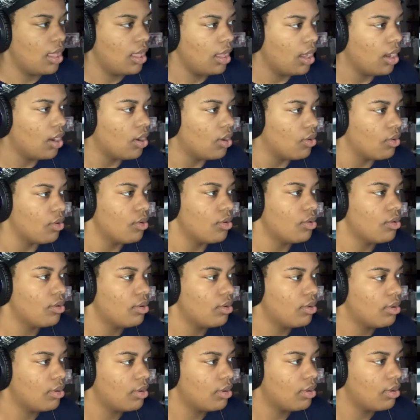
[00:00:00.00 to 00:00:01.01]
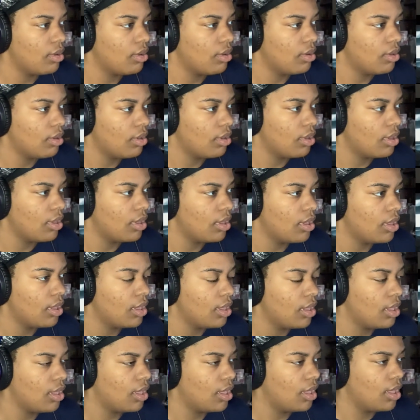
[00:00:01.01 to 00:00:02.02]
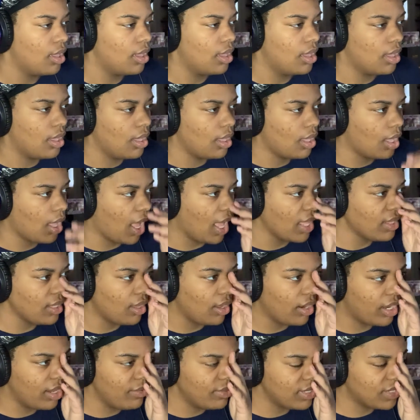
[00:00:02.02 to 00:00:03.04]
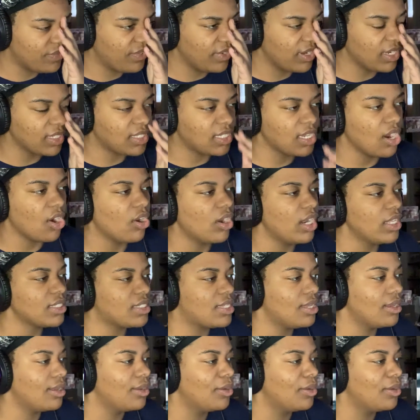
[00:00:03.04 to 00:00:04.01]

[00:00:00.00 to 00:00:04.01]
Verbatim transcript: Oh, please. Oh. Please don't bother the lock. I thought he was gonna turn it.